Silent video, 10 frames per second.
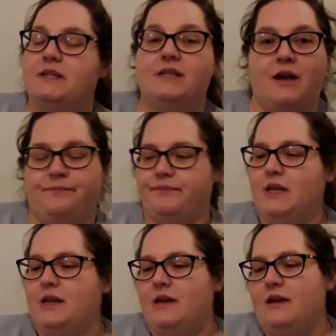So,
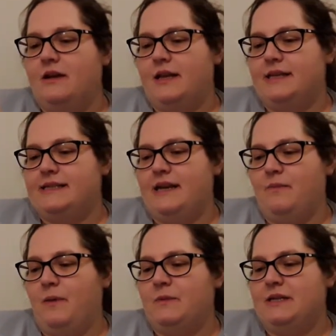let's
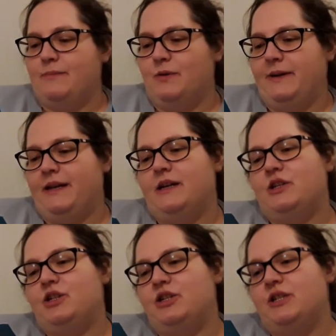see, when was it
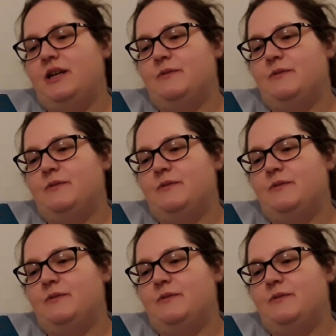published?